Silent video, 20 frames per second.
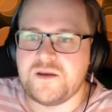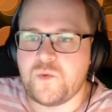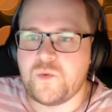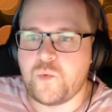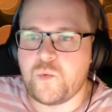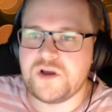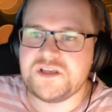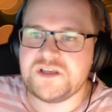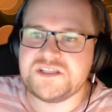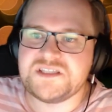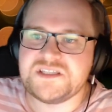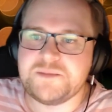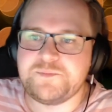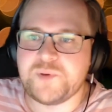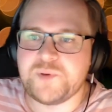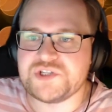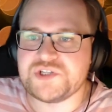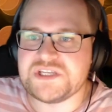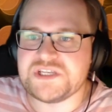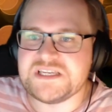What is the
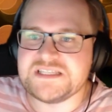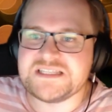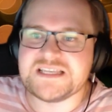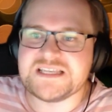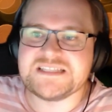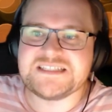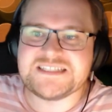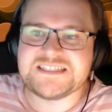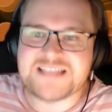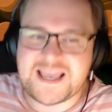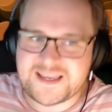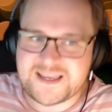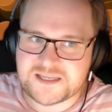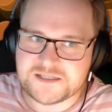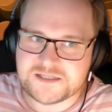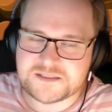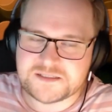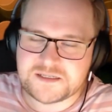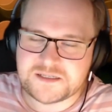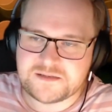body's
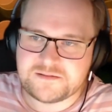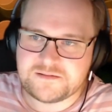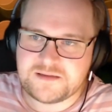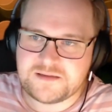second